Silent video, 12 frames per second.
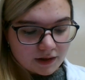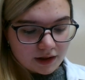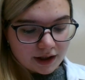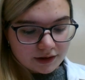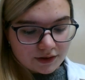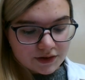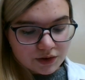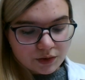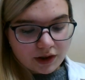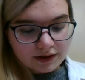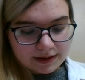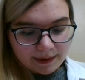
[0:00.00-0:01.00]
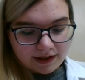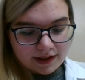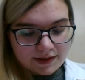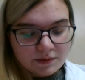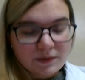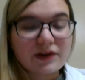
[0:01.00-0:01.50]
I also talked about
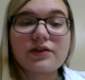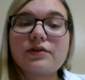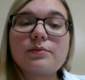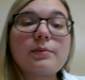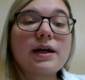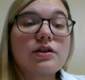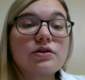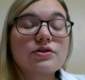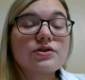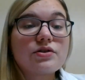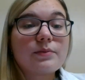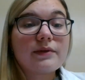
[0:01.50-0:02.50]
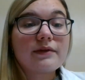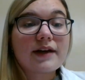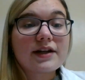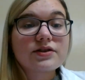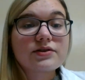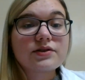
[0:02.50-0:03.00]
this with my nurse
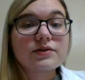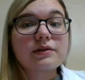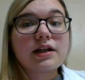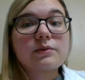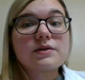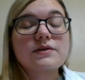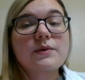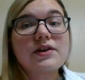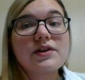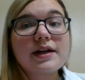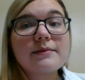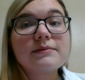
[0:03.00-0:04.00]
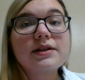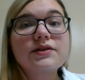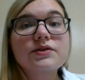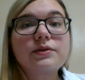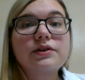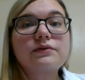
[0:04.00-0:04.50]
supervisors when I was with them. They
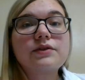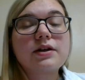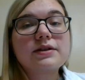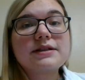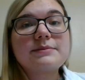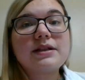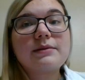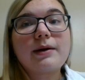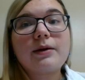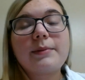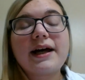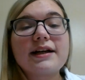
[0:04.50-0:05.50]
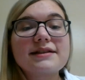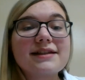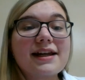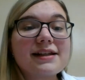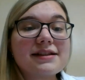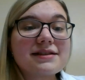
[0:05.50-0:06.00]
sort of talked to me about past
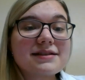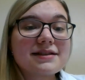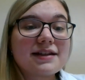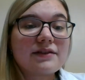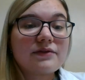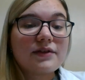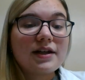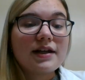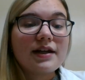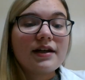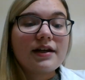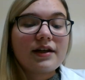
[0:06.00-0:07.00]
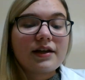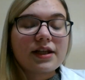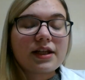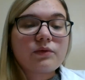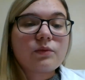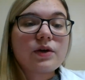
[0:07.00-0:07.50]
cases
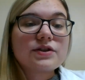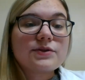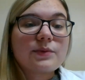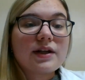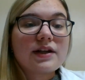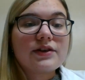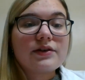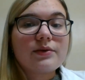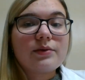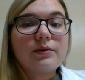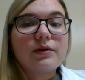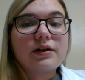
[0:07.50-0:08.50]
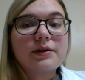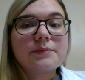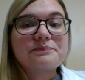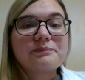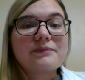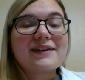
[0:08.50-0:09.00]
they've worked with, or
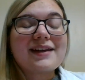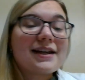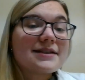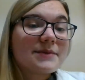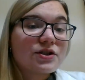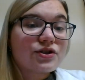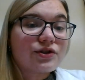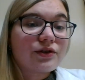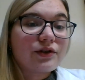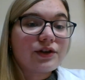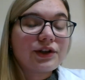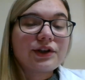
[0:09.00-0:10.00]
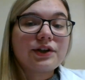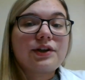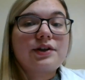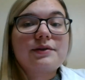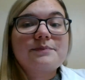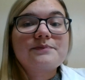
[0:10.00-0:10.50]
as mentioned
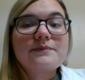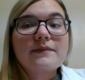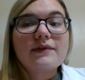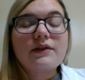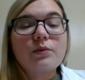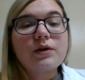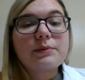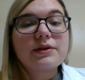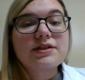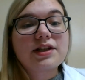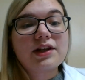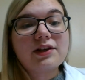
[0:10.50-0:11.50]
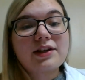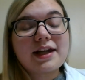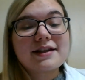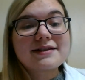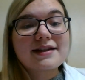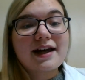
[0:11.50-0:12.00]
earlier, the one particular
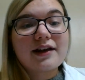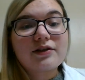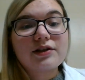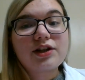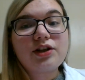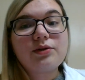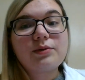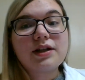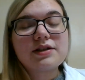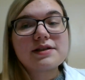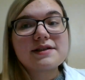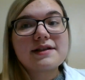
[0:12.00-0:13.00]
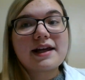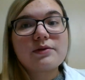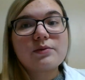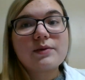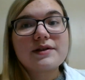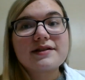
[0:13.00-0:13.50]
case they had on a unit that
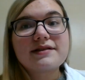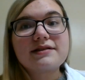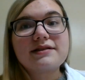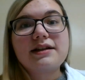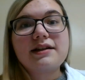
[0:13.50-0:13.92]
was